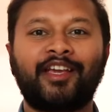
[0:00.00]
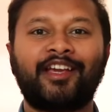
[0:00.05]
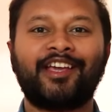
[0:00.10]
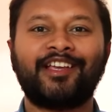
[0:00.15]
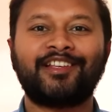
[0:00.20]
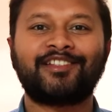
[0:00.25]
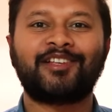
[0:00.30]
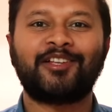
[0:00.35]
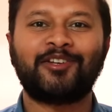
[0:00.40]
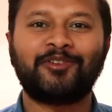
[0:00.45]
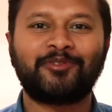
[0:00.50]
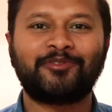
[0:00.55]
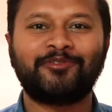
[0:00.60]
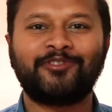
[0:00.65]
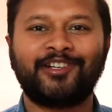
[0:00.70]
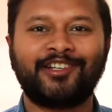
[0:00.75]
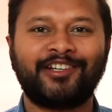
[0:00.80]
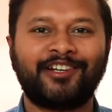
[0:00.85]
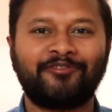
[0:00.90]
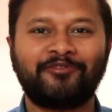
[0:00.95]
guys, hello
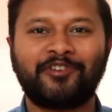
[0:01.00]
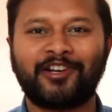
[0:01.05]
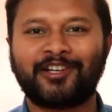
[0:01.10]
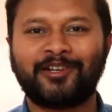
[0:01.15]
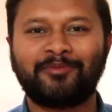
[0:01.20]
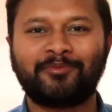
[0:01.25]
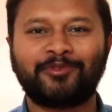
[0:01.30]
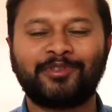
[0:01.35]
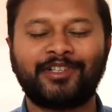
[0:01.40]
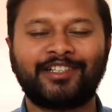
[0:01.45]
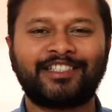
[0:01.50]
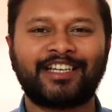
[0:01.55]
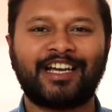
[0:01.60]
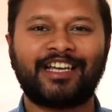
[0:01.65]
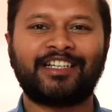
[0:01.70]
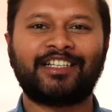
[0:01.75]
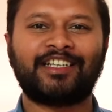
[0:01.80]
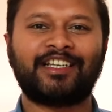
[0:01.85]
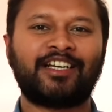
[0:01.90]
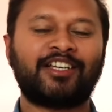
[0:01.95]
everyone and welcome to the
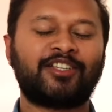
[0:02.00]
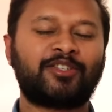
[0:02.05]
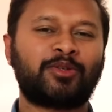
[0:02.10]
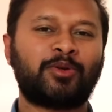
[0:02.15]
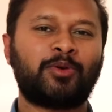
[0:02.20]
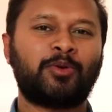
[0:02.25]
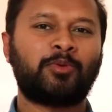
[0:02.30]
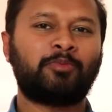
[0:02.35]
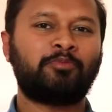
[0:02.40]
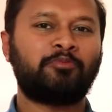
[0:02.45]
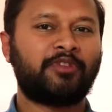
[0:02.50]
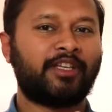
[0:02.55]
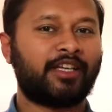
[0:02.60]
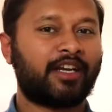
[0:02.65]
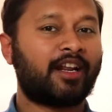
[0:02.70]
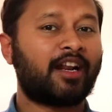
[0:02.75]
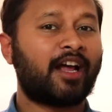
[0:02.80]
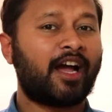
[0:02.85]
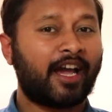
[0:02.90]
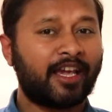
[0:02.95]
channel. So there
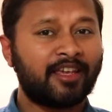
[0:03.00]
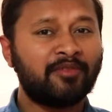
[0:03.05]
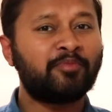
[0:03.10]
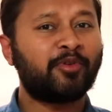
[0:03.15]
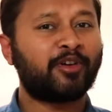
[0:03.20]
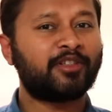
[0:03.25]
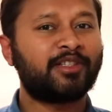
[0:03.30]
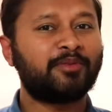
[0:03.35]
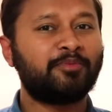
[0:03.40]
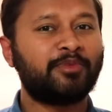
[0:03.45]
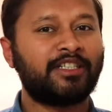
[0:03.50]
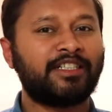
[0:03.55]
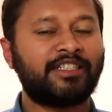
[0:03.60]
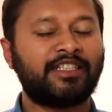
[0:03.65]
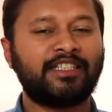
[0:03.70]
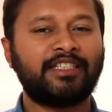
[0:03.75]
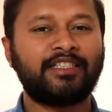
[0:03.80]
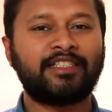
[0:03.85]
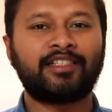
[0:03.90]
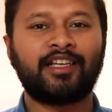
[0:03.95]
are high
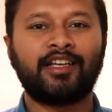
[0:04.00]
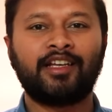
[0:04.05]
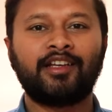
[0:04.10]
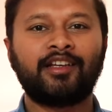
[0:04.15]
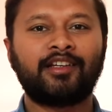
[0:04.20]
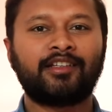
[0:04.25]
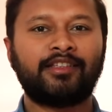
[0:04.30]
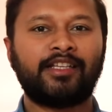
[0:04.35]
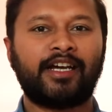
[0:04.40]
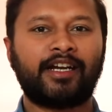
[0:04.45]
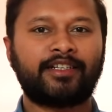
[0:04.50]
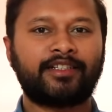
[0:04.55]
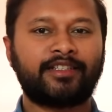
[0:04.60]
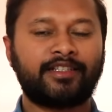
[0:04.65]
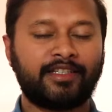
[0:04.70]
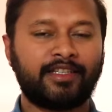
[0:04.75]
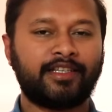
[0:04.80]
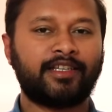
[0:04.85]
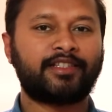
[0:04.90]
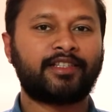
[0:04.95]
possibilities that
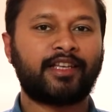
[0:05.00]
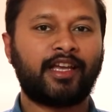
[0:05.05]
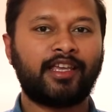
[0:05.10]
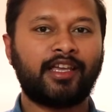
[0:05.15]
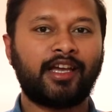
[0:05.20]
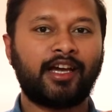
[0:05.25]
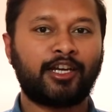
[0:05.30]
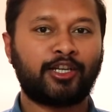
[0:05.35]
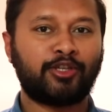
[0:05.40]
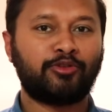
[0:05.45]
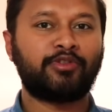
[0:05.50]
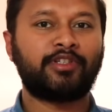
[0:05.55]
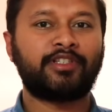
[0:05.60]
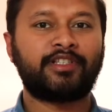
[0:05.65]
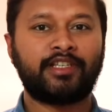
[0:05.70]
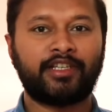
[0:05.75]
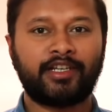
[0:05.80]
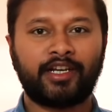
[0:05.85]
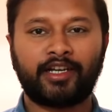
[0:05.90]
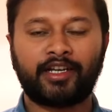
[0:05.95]
CSIR
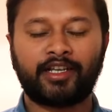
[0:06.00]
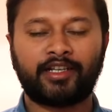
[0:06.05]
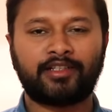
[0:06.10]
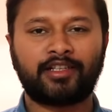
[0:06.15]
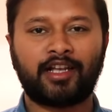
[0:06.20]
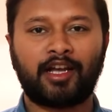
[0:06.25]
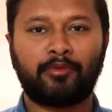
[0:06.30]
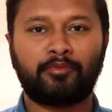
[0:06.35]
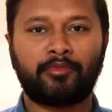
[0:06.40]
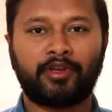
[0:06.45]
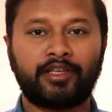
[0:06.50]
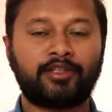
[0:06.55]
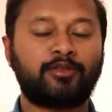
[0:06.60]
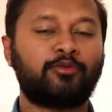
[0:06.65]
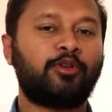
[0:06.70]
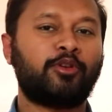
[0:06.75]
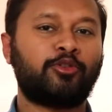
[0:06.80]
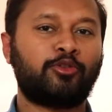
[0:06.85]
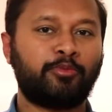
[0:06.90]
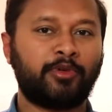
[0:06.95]
UGC NET exam is
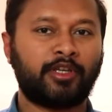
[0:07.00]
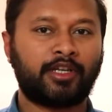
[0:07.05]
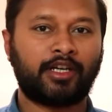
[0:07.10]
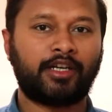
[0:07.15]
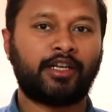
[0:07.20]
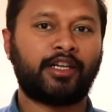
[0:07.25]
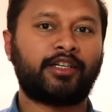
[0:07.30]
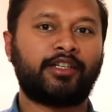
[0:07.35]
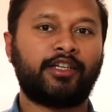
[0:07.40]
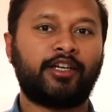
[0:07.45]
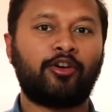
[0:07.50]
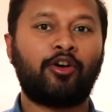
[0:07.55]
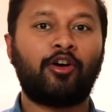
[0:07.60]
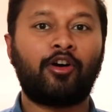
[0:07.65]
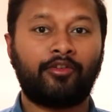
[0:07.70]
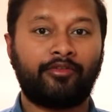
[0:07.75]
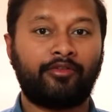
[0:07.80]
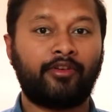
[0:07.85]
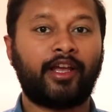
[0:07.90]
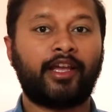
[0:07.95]
going to be conducted
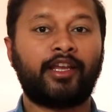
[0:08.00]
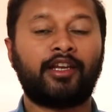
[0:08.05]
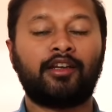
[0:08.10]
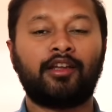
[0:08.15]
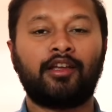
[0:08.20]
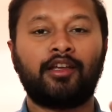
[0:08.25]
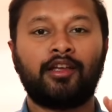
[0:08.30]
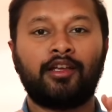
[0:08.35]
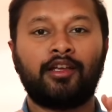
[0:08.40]
offline